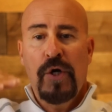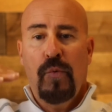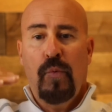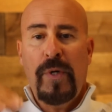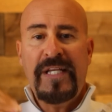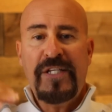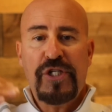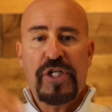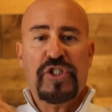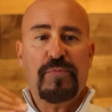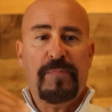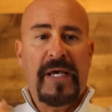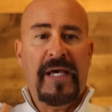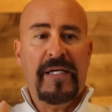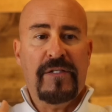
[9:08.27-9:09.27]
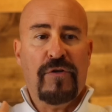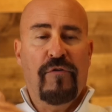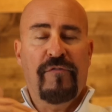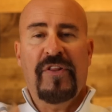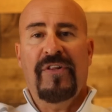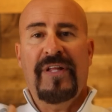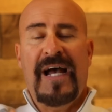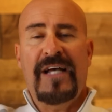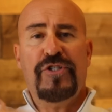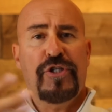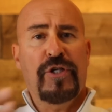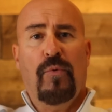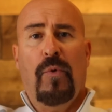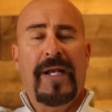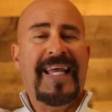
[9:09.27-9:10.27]
We just spent over the last
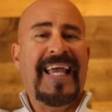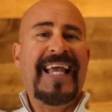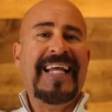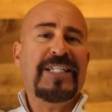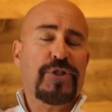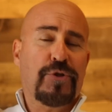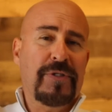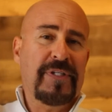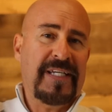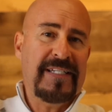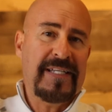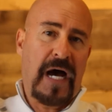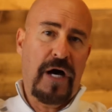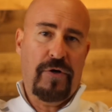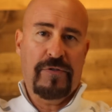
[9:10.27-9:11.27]
year, what, $8 trillion